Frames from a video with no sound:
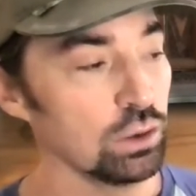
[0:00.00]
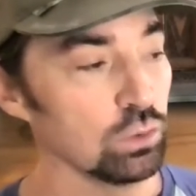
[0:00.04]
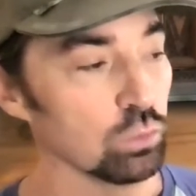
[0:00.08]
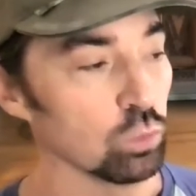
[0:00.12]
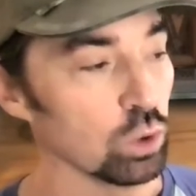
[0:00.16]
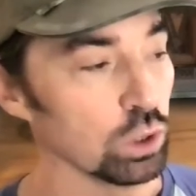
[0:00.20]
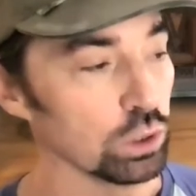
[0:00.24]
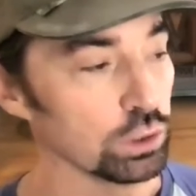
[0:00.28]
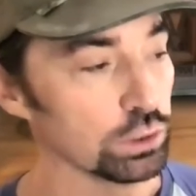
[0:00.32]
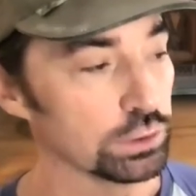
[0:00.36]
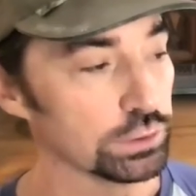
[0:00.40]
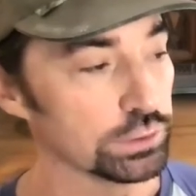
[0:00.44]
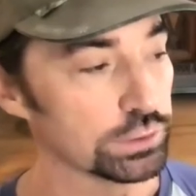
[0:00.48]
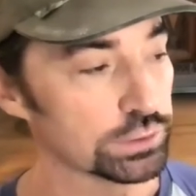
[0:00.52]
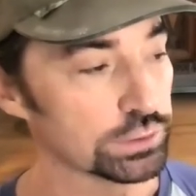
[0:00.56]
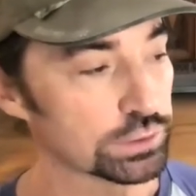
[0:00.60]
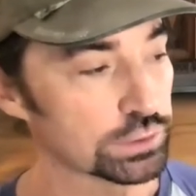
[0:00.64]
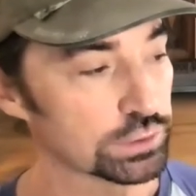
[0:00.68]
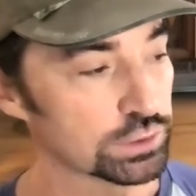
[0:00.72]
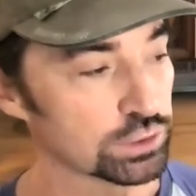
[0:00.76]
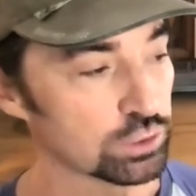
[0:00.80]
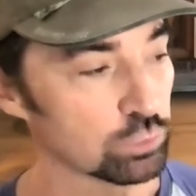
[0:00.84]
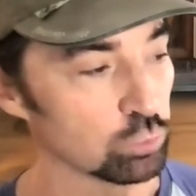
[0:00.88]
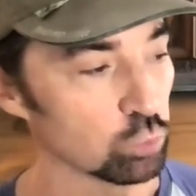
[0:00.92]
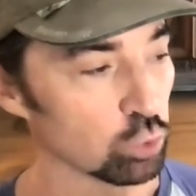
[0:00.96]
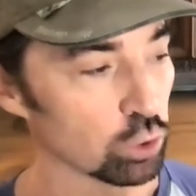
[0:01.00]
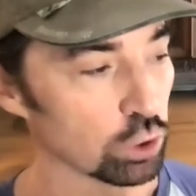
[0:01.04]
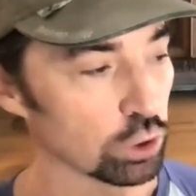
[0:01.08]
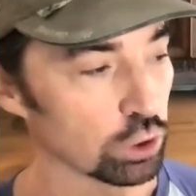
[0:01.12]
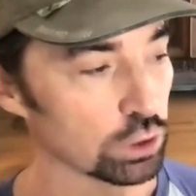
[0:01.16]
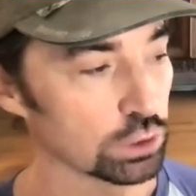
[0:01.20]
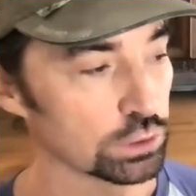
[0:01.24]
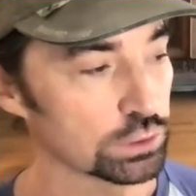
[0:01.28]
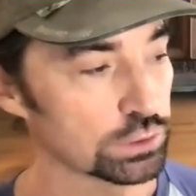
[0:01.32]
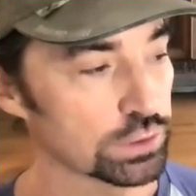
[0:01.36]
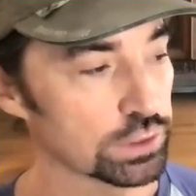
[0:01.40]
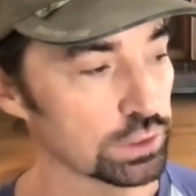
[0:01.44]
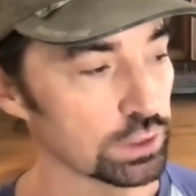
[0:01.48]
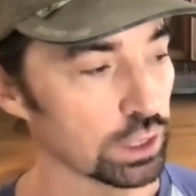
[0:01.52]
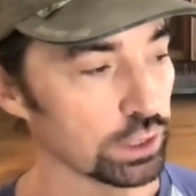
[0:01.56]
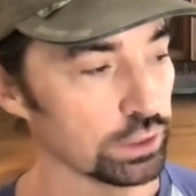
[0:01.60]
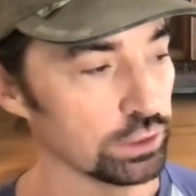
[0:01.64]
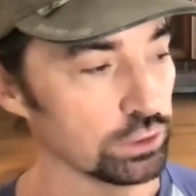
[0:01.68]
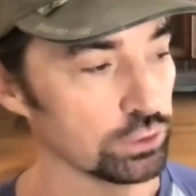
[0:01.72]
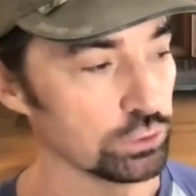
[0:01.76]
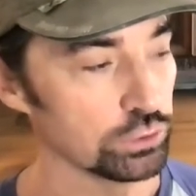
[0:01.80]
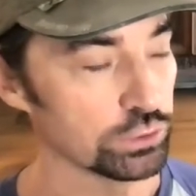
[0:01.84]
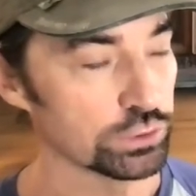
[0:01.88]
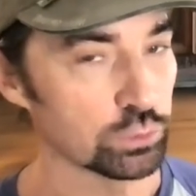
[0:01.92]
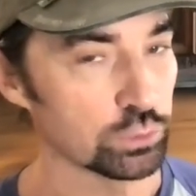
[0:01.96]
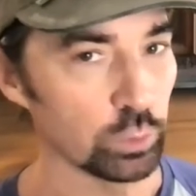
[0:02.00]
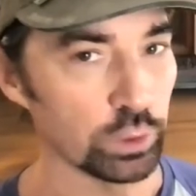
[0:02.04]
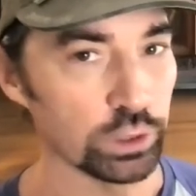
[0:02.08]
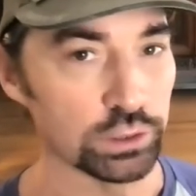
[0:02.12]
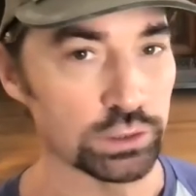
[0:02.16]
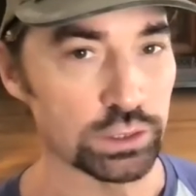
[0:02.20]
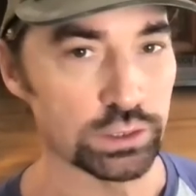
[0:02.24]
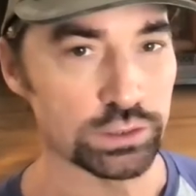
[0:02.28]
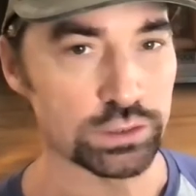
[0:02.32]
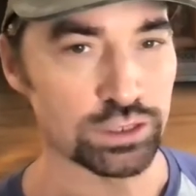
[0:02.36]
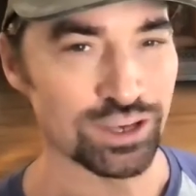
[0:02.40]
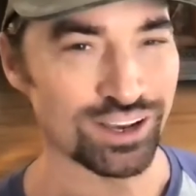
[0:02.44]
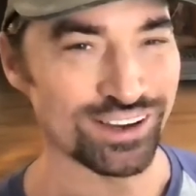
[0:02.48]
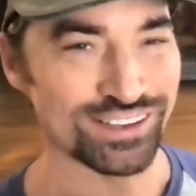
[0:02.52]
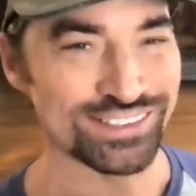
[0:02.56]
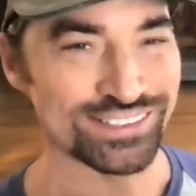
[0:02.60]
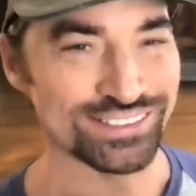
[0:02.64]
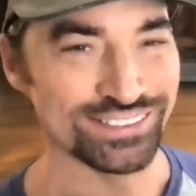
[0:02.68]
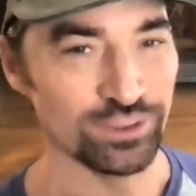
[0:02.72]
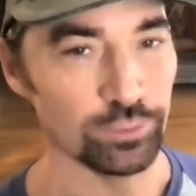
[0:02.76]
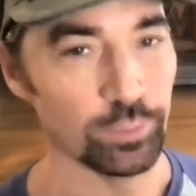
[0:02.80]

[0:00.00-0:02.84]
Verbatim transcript: was some words that I used when discussing.